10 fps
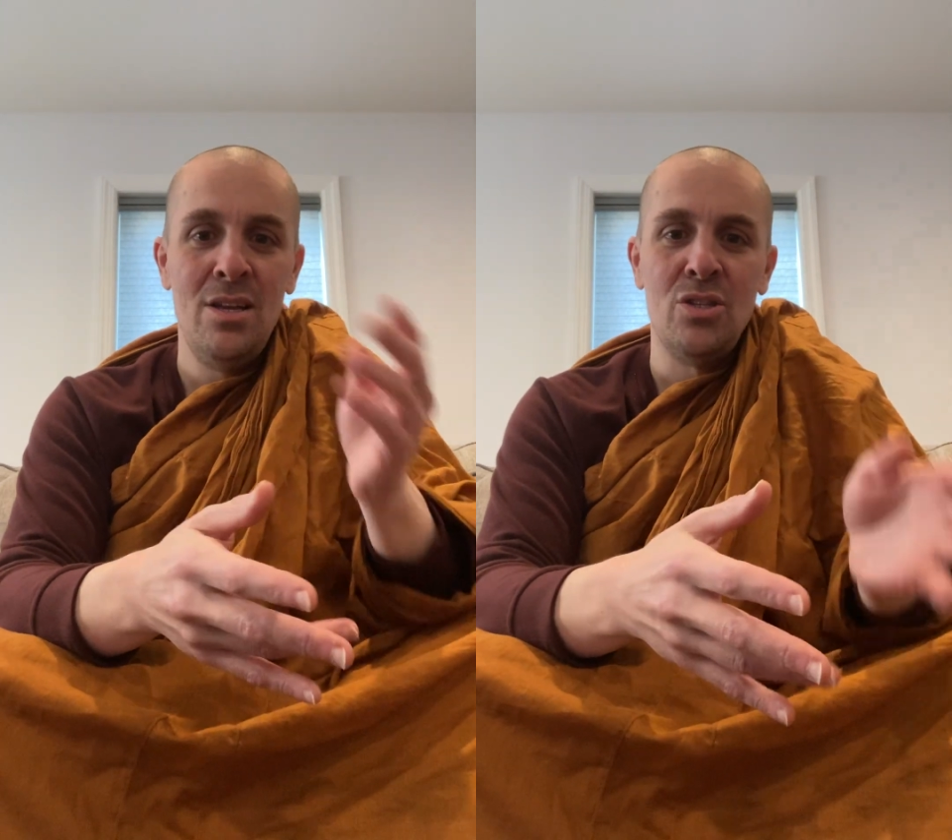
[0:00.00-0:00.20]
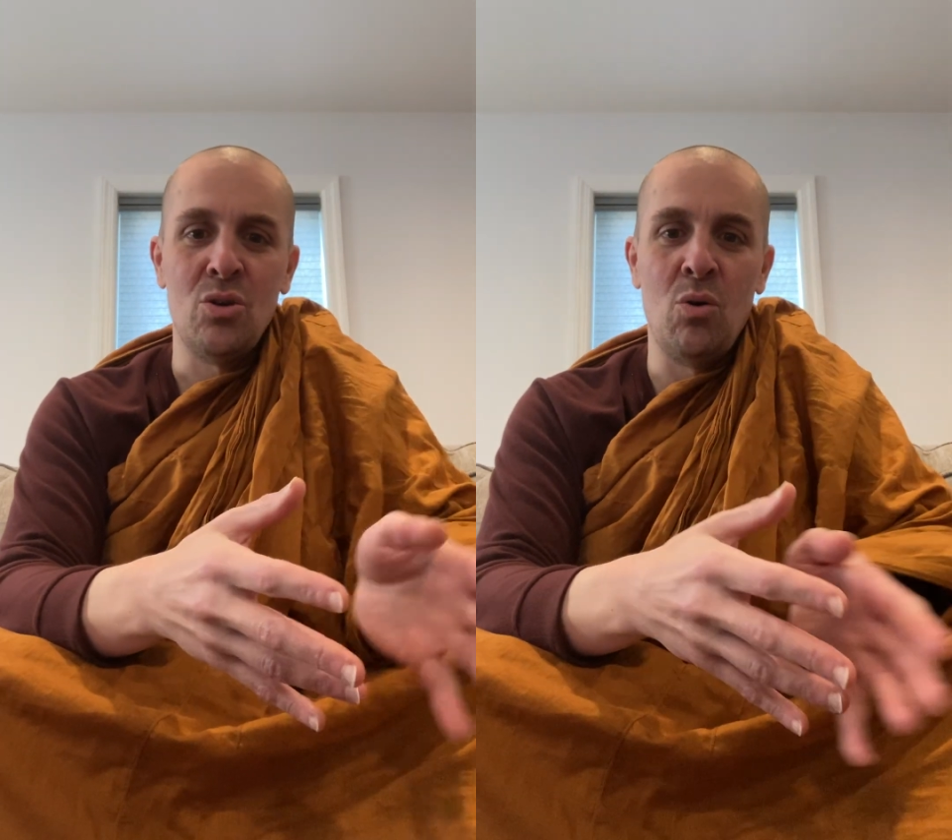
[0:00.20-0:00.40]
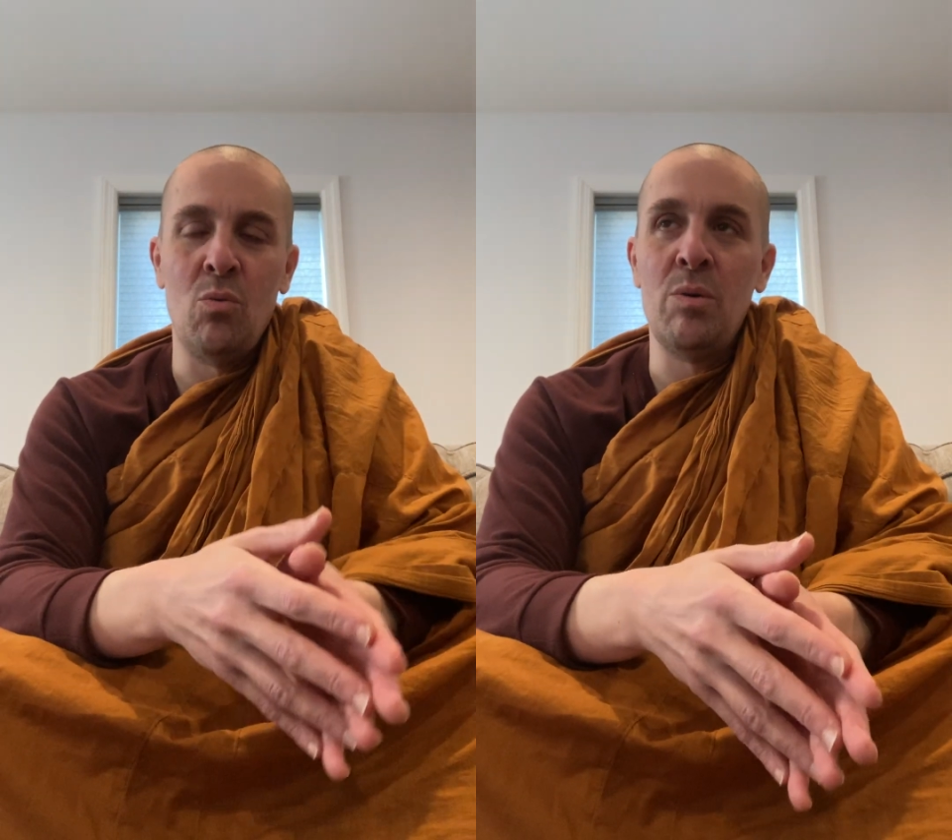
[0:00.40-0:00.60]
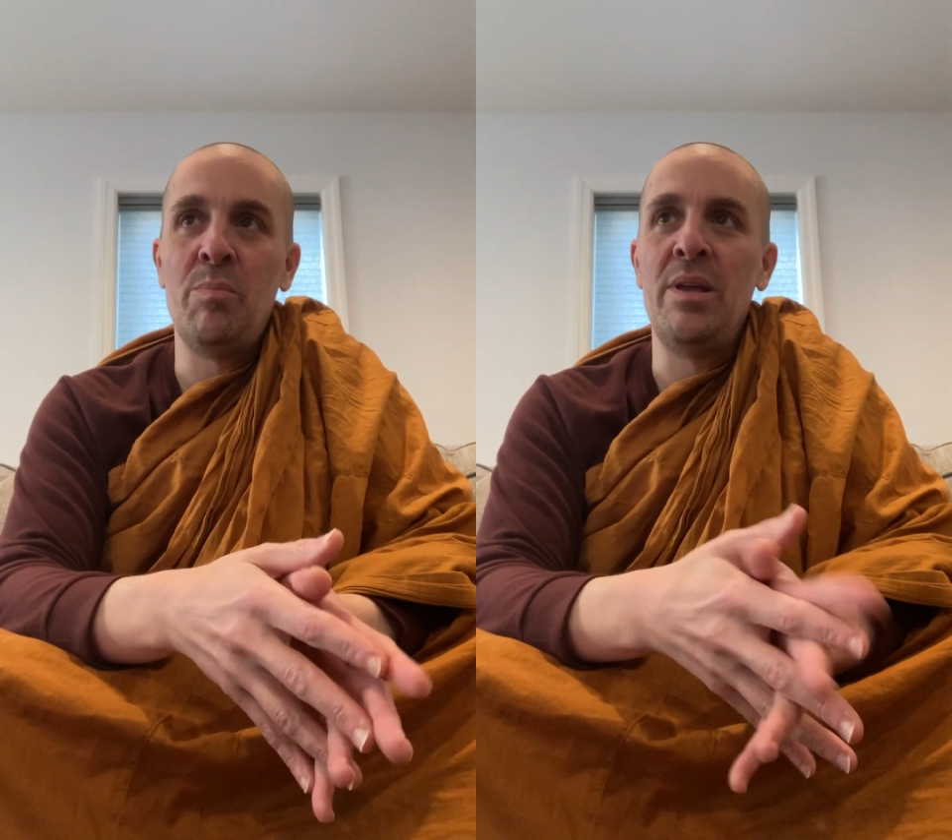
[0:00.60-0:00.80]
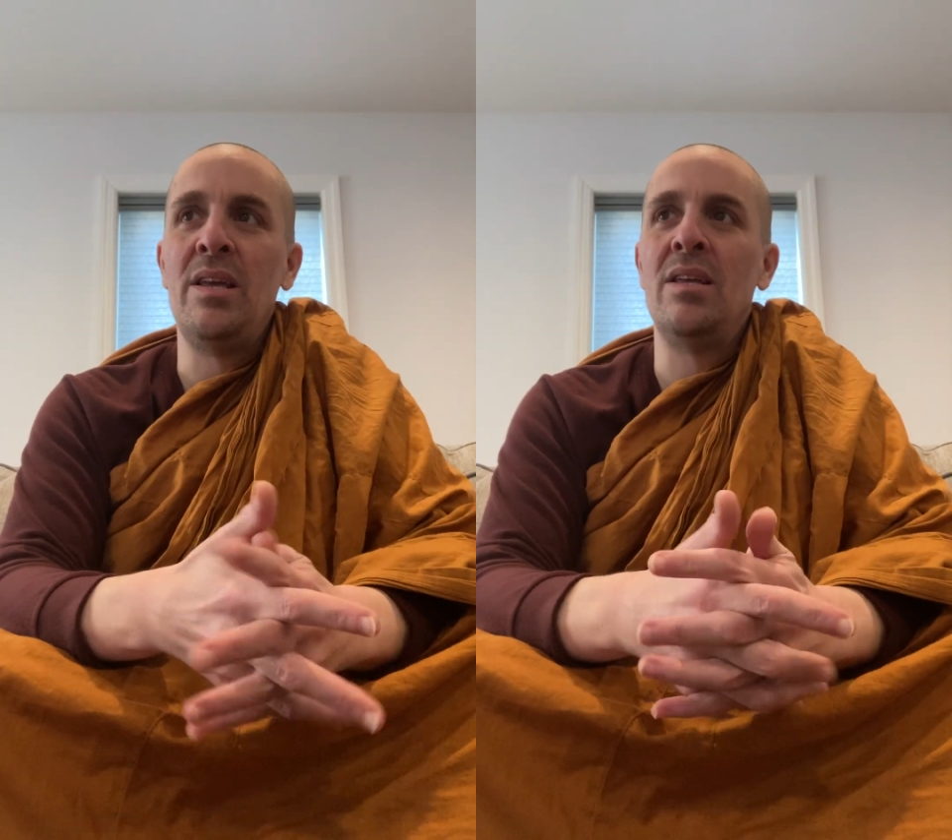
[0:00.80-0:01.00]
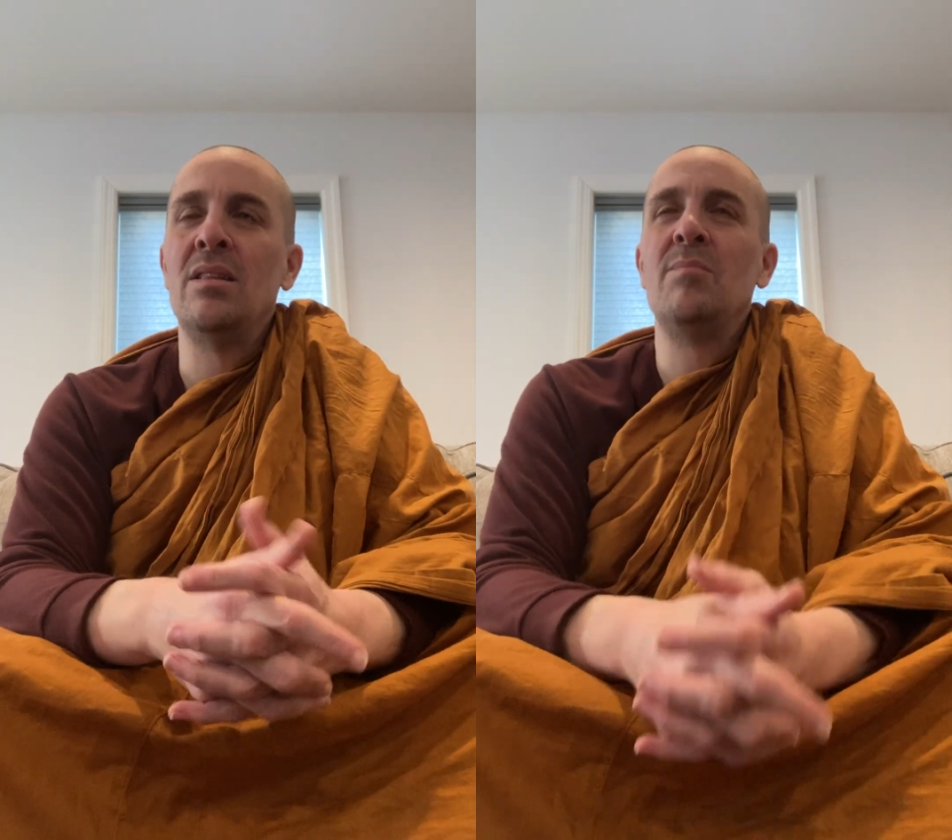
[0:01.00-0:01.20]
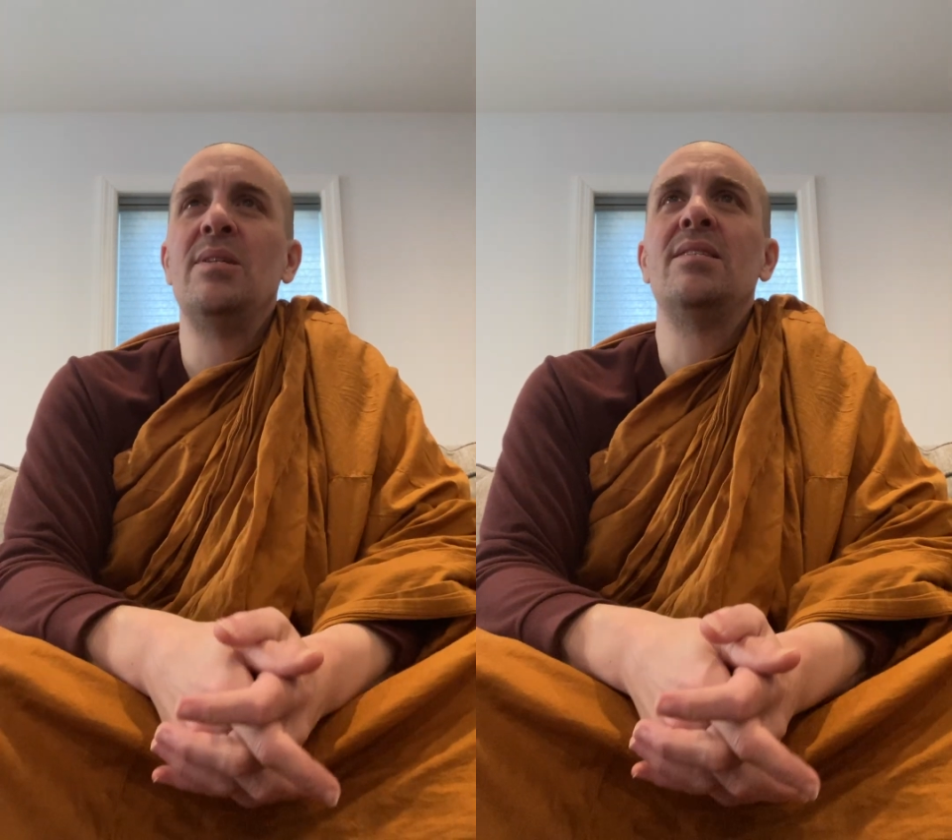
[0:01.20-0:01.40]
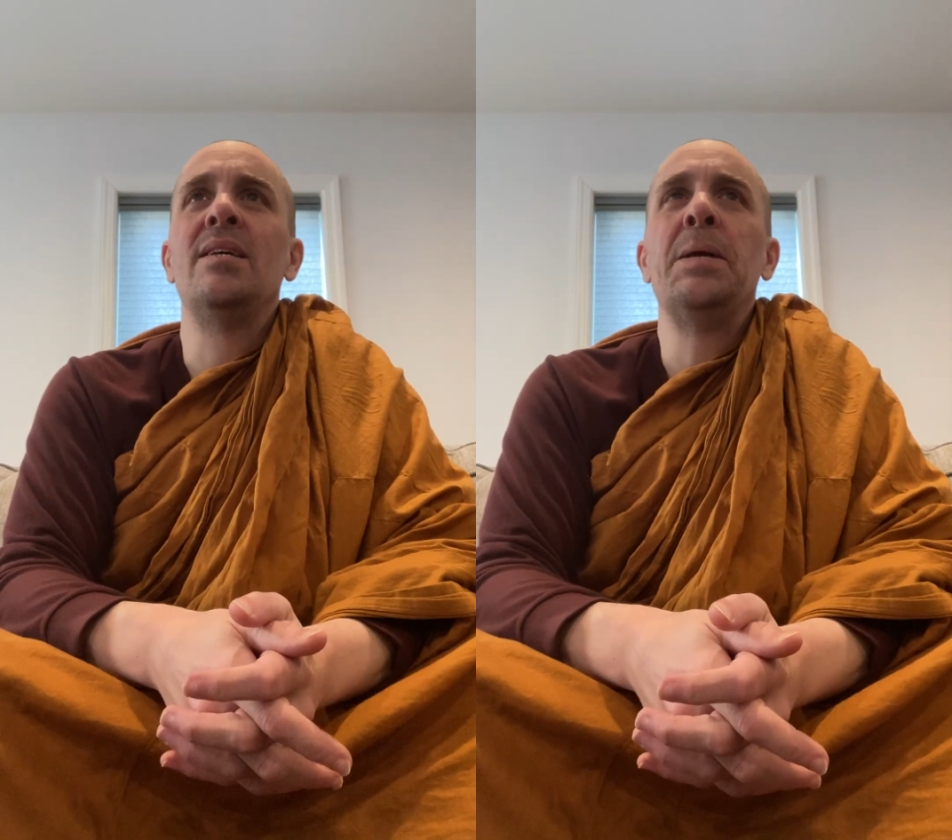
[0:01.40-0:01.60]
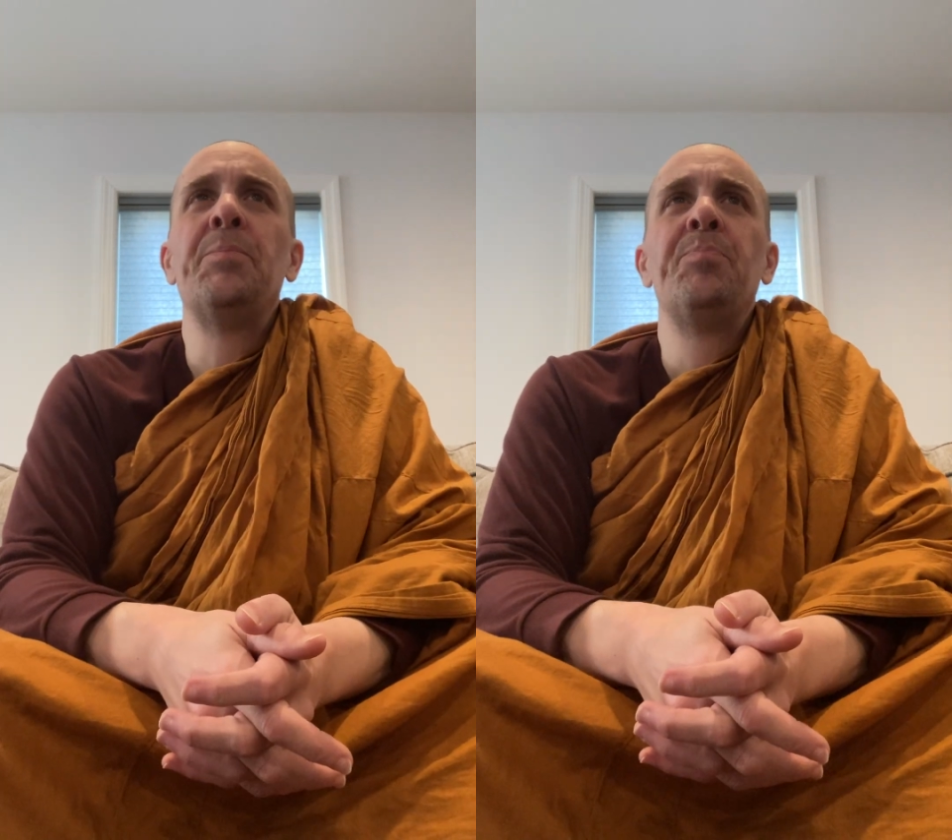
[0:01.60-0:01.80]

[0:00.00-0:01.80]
So it would be, let me see.